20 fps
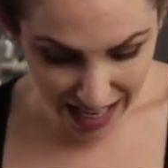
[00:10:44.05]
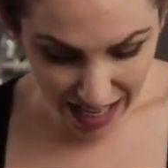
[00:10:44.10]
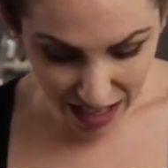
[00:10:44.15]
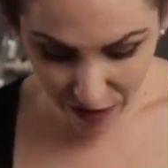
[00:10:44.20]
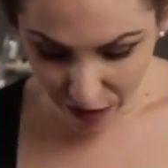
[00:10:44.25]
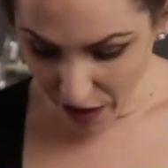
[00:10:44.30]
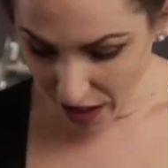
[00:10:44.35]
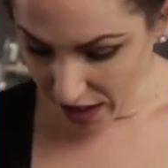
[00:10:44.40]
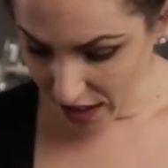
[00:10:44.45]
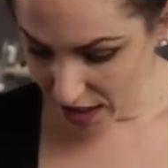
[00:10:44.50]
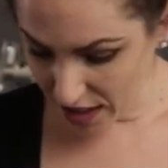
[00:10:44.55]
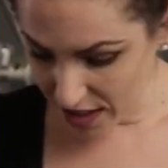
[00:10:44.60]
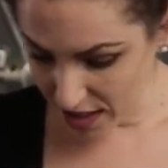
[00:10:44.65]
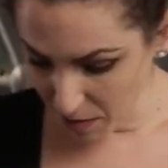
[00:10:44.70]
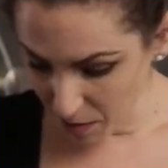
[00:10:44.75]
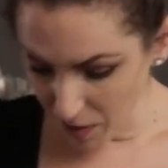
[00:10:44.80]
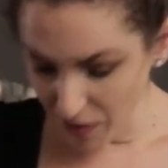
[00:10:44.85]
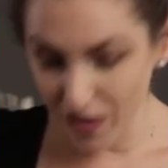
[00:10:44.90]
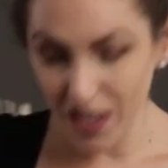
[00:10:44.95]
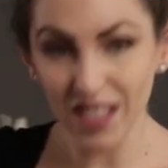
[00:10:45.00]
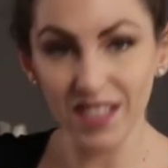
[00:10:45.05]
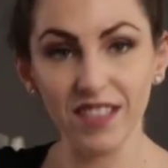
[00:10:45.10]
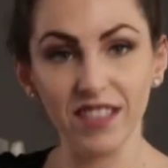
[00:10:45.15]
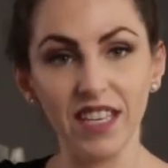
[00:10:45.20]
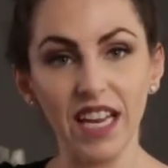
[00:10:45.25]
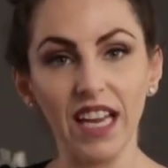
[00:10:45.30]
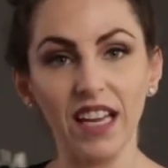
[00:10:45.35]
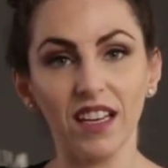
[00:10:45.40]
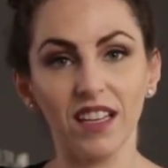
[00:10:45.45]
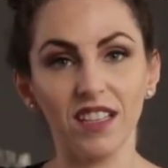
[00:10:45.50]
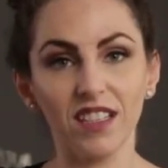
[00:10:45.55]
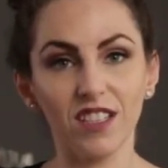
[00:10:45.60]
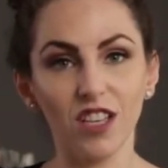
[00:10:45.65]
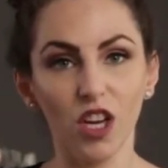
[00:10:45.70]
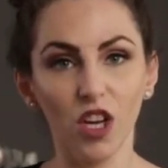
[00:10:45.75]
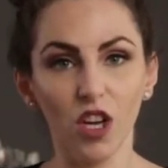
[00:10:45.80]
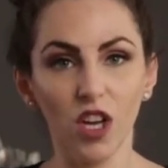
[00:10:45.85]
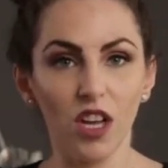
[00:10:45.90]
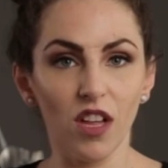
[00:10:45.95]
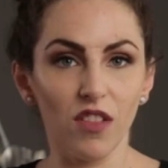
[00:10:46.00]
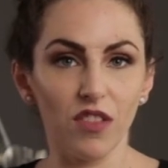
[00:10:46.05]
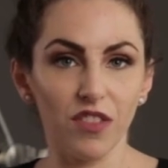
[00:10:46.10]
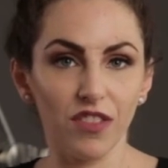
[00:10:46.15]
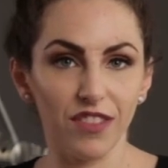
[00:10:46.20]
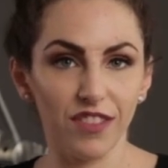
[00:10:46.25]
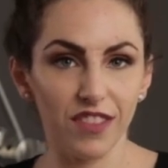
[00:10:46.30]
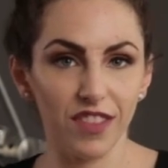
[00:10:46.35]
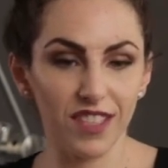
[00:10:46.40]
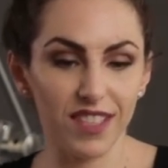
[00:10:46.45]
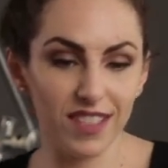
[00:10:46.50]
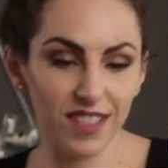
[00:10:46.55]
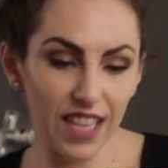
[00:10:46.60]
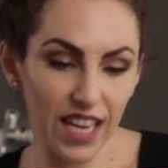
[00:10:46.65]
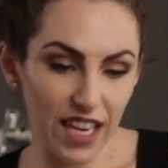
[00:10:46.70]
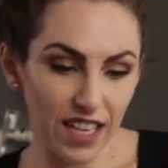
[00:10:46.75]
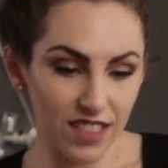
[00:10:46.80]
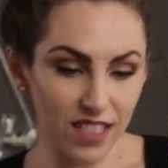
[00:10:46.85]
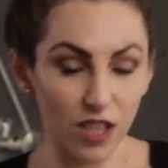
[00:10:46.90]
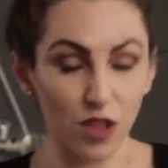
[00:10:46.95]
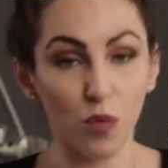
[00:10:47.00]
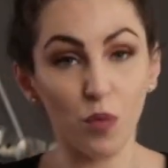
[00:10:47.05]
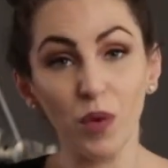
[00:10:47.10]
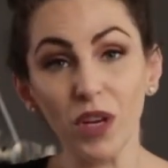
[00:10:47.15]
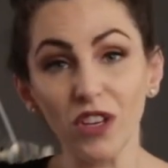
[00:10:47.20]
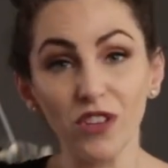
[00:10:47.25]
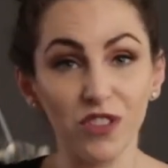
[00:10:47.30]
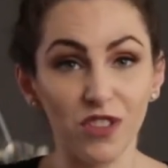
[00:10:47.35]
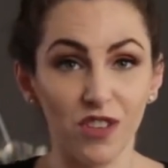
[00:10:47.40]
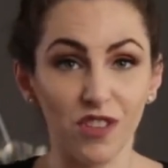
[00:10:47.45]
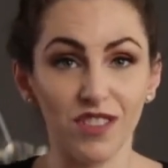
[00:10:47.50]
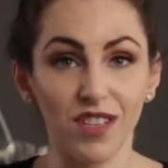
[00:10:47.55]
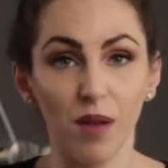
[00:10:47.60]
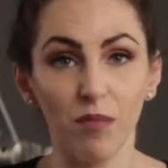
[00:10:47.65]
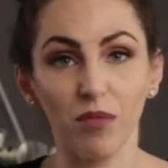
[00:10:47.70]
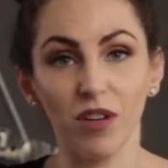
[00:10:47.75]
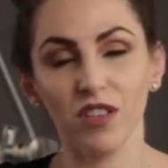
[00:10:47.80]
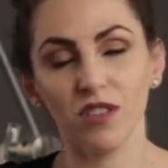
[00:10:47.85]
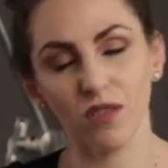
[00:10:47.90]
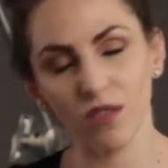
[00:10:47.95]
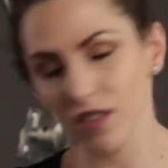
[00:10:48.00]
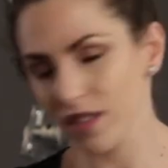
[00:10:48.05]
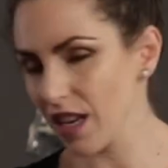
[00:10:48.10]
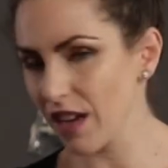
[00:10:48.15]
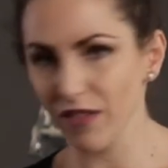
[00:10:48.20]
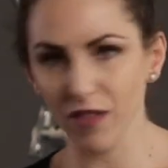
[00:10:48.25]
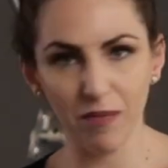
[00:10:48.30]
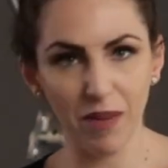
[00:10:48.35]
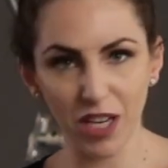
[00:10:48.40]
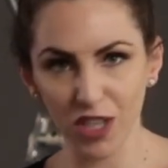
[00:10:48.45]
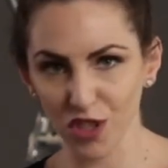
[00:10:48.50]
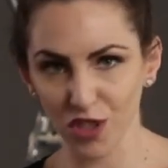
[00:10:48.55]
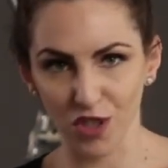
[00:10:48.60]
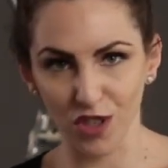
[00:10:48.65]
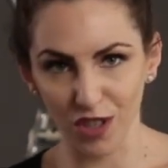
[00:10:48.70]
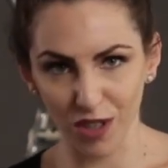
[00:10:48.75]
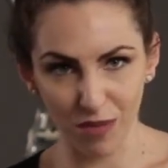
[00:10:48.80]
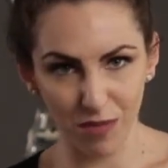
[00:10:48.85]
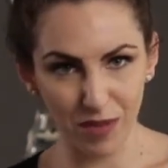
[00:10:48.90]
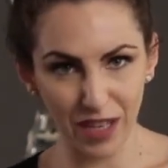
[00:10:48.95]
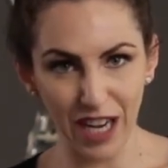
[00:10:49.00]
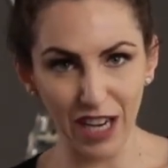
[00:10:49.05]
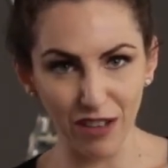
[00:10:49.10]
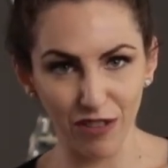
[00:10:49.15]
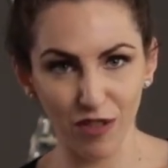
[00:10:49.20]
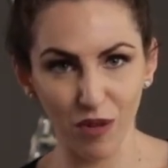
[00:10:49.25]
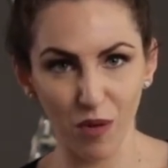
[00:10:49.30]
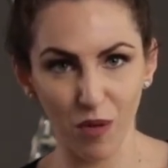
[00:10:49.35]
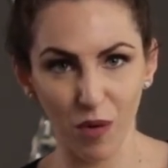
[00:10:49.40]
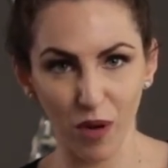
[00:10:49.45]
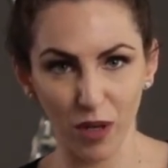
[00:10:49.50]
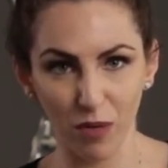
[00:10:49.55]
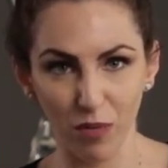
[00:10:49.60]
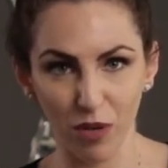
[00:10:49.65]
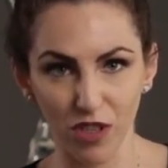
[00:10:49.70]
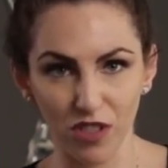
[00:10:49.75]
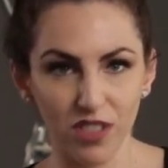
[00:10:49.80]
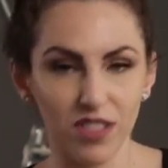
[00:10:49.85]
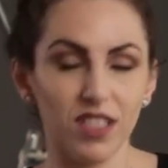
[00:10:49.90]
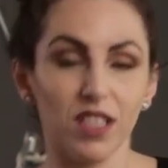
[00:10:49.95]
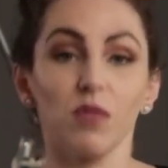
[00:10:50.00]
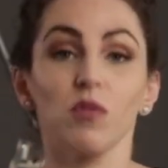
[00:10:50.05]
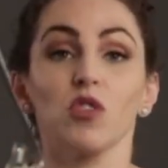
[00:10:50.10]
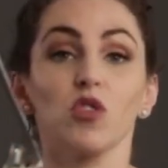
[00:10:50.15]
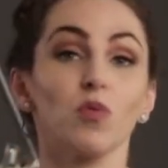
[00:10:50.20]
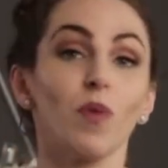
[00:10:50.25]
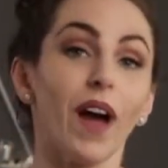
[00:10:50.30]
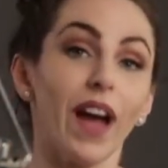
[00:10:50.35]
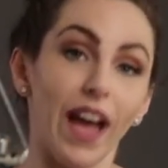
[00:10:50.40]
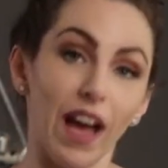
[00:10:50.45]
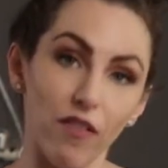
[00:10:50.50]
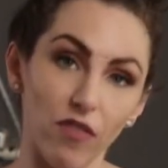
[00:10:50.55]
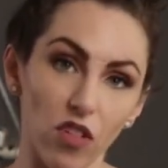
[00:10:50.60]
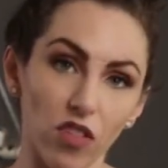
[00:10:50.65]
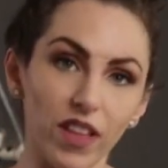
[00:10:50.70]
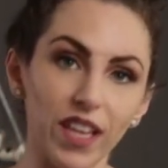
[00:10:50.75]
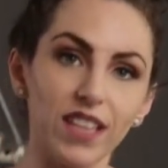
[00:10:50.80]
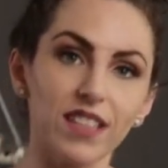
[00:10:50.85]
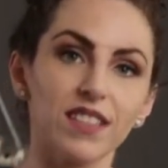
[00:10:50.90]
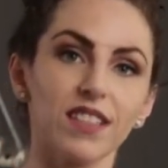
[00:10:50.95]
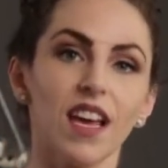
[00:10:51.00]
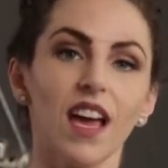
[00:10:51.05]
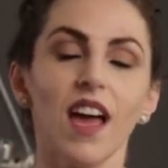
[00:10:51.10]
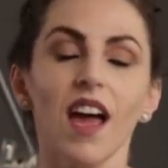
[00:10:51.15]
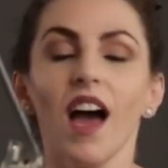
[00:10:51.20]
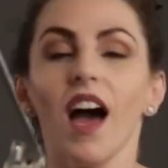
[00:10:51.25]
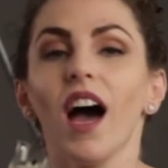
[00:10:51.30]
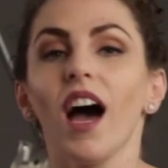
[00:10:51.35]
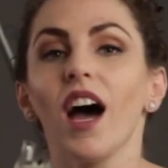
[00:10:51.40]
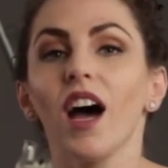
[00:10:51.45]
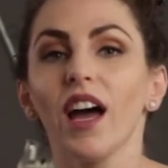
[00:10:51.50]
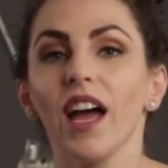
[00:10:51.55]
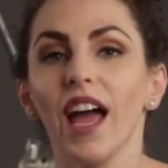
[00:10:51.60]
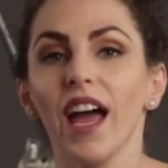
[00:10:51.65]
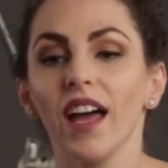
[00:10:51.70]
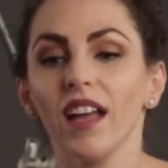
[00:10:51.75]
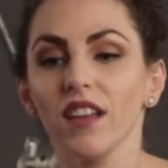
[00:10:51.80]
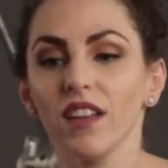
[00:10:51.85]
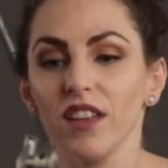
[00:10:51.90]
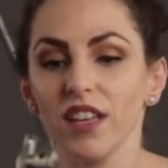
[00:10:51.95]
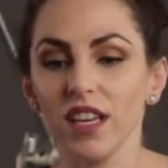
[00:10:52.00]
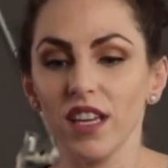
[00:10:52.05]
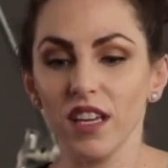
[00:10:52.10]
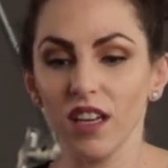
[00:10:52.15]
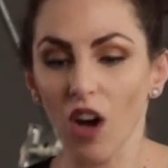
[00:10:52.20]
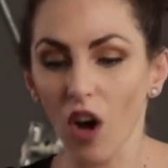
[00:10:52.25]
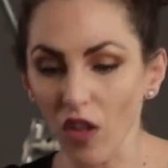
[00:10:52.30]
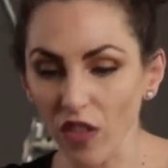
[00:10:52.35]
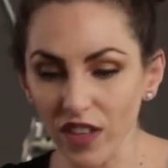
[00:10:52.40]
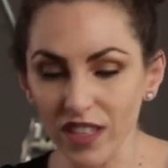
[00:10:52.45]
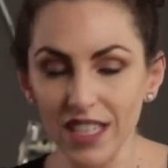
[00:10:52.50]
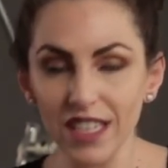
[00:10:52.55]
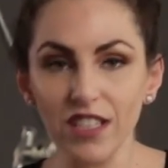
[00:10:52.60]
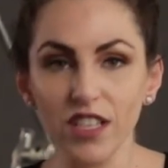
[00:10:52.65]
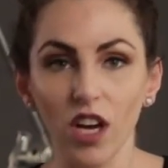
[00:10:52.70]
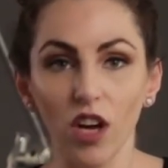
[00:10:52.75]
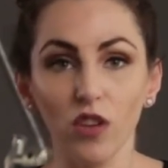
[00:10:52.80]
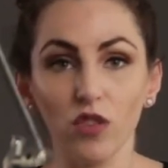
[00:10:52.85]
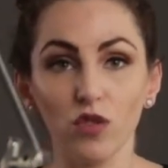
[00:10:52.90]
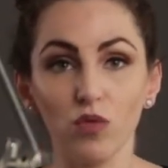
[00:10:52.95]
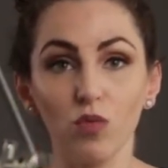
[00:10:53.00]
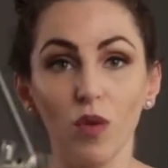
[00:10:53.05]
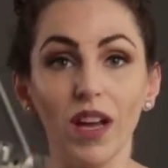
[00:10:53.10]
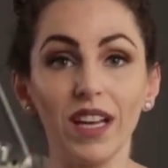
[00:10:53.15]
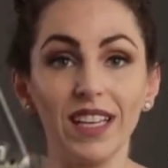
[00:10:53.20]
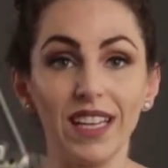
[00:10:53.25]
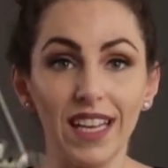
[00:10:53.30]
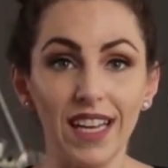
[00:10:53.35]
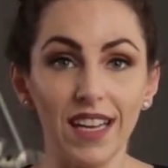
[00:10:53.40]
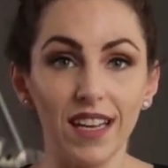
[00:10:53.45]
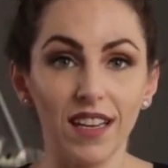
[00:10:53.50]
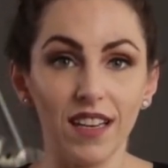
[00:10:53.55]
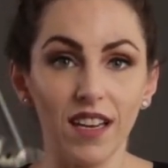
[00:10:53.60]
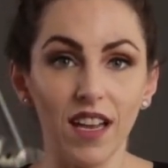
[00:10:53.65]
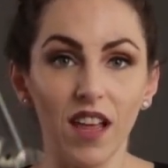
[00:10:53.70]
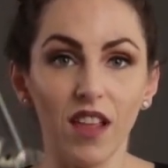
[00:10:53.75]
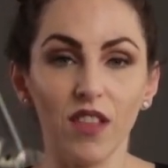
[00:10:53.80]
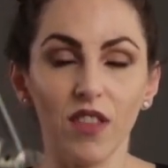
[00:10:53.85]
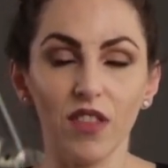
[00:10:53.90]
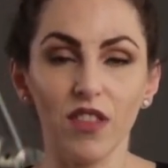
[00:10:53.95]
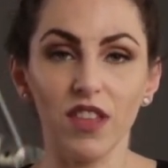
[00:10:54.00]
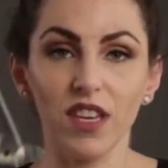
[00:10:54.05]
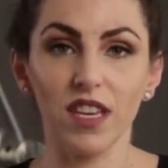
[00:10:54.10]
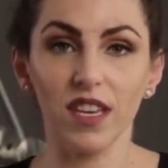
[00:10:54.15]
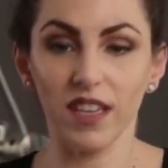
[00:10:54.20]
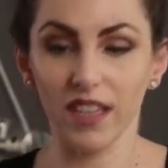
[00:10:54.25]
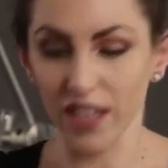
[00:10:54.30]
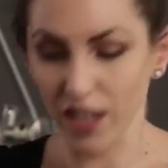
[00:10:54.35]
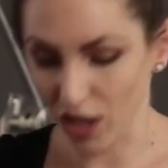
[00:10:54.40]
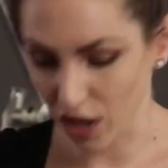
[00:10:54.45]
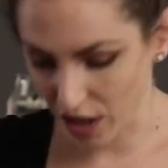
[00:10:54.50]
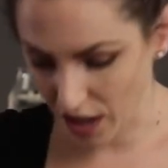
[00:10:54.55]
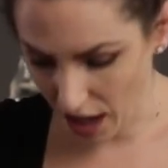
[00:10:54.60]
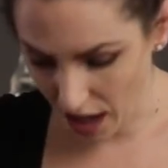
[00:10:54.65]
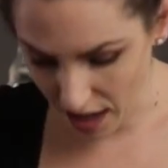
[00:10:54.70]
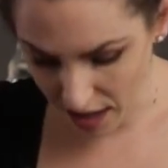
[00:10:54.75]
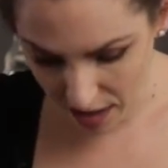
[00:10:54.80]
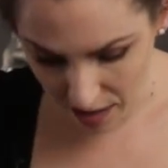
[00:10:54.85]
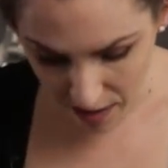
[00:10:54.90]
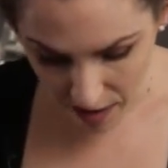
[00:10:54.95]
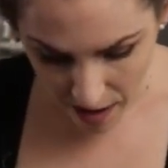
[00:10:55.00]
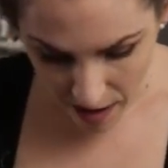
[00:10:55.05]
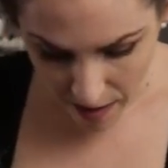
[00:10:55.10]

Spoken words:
In fact, some of these stands, the stands and the wheels are separate. So you just have to make sure you're careful with what you're purchasing, which is why I have the links and all the details right in the gear guide.